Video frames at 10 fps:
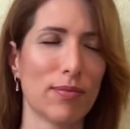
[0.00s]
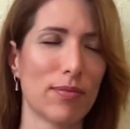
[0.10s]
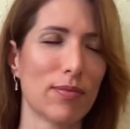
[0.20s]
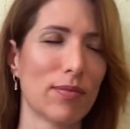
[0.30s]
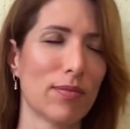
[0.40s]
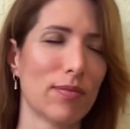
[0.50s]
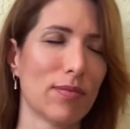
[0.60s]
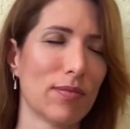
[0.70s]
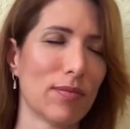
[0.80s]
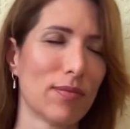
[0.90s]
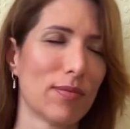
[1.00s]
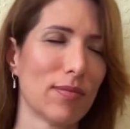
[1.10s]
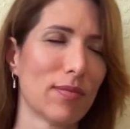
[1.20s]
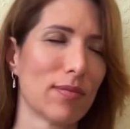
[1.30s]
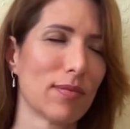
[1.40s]

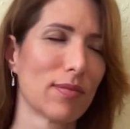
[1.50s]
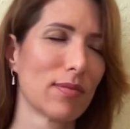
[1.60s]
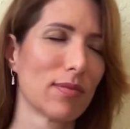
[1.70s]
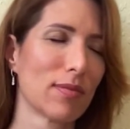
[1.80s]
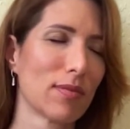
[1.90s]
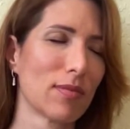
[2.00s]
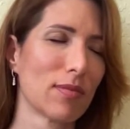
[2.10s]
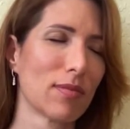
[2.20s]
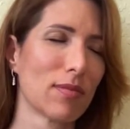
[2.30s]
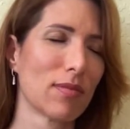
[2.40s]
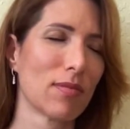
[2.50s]
(no one is talking)